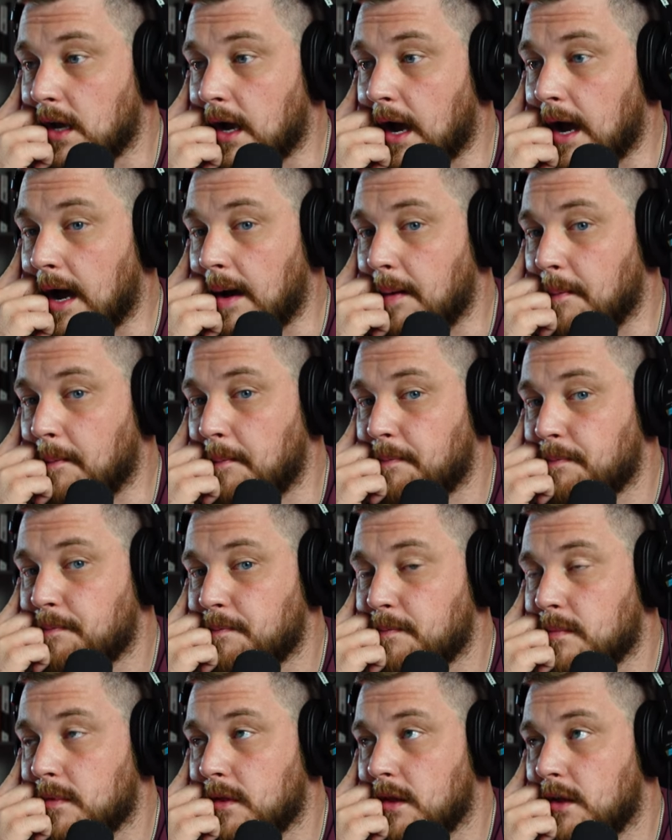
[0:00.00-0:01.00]
Um,
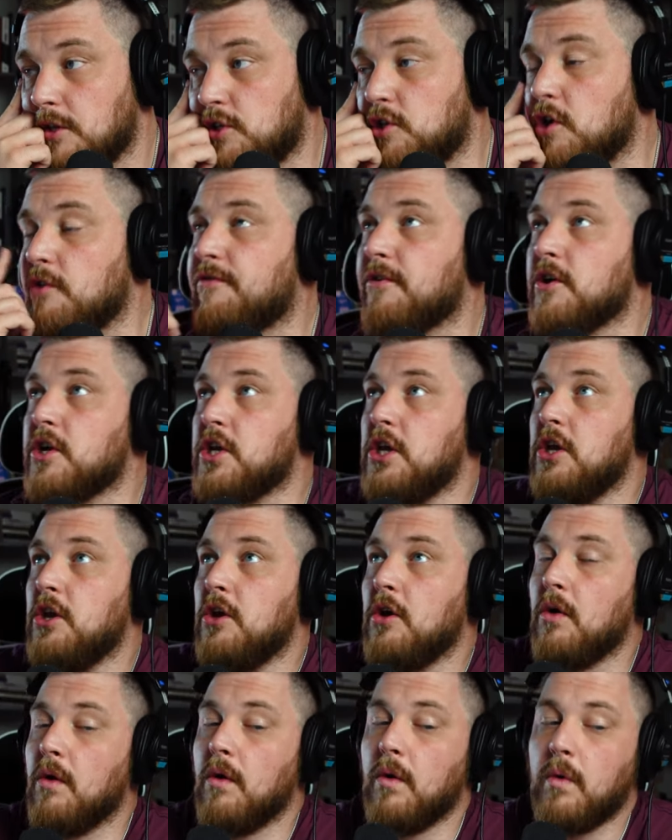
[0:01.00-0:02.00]
so for
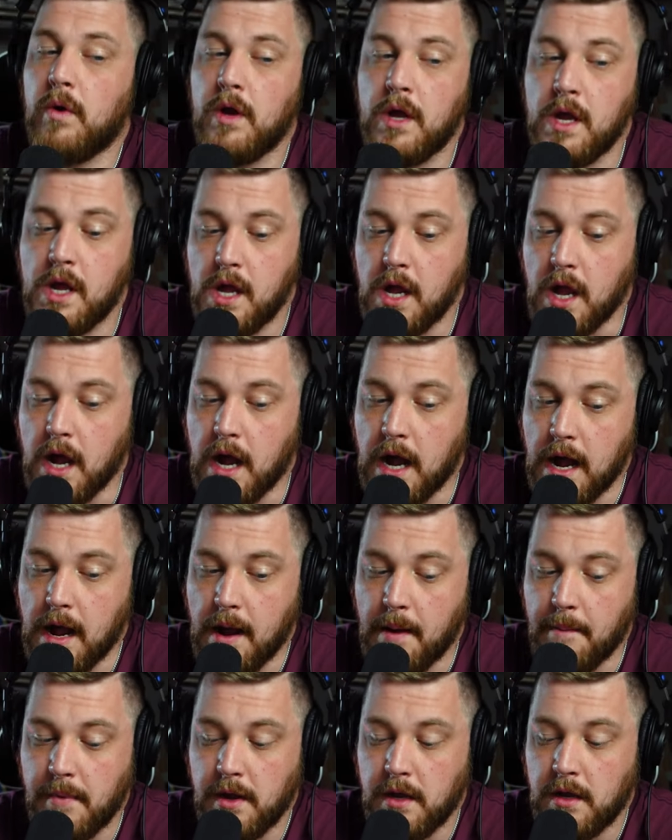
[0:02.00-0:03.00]
you,
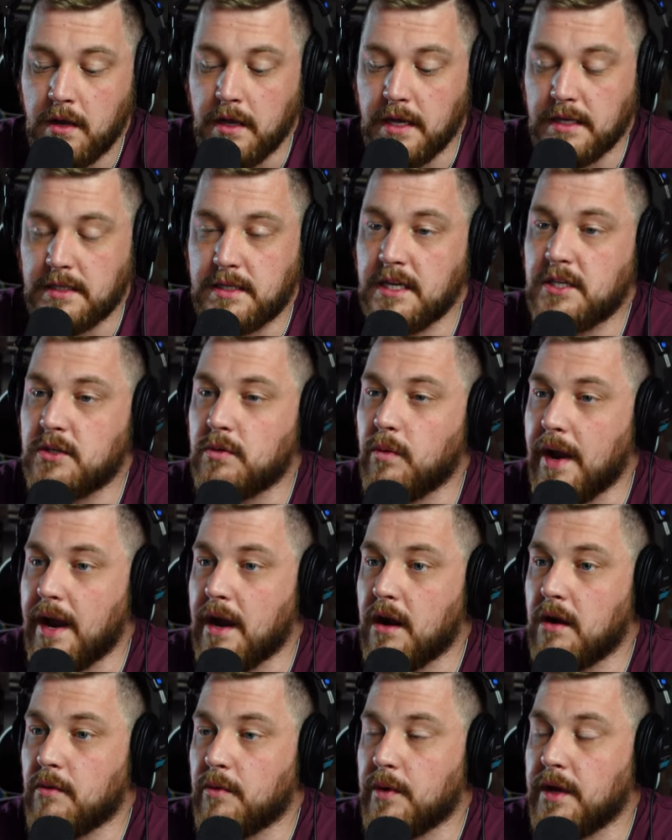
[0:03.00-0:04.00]
um, is this where